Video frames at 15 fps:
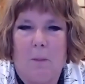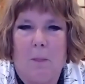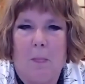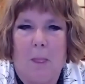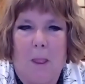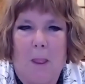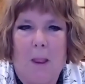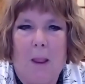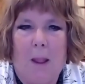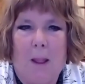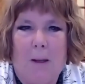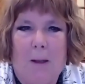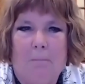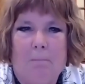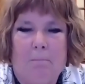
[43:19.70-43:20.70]

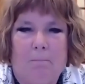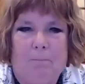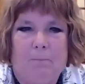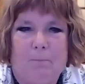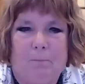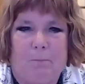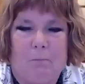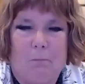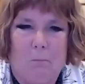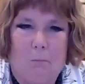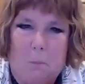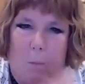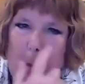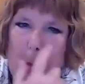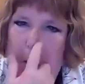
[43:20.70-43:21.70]

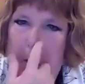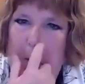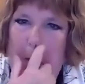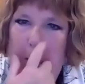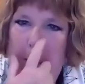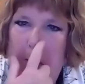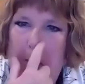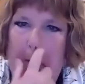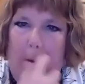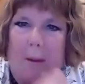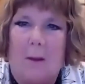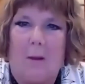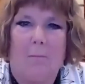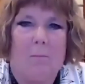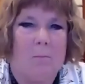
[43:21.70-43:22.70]

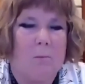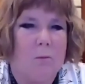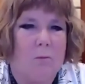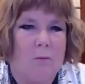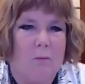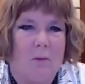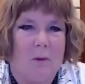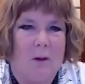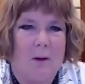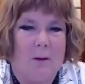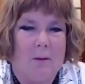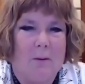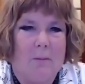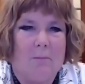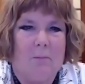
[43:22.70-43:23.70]

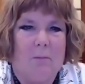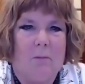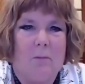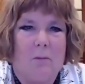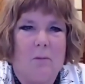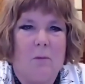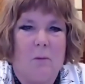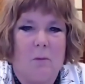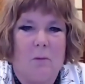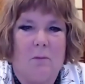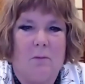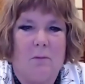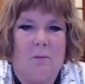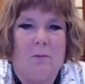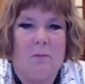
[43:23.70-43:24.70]

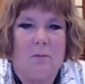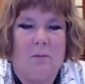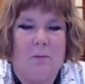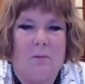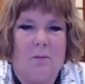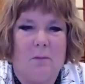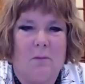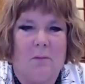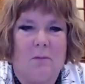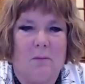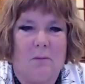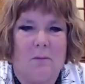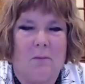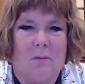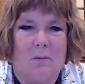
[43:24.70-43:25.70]

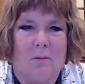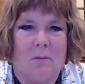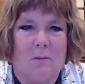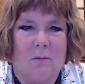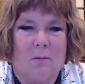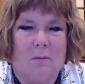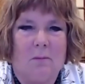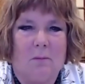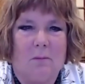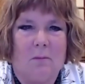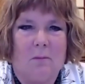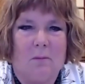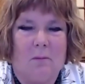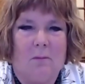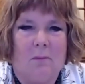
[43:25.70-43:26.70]

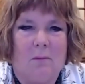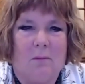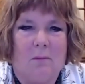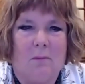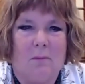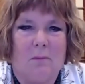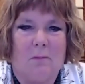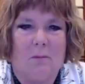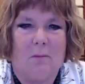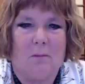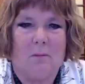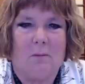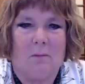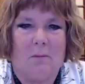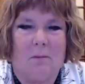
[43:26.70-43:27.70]
The person shown says nothing.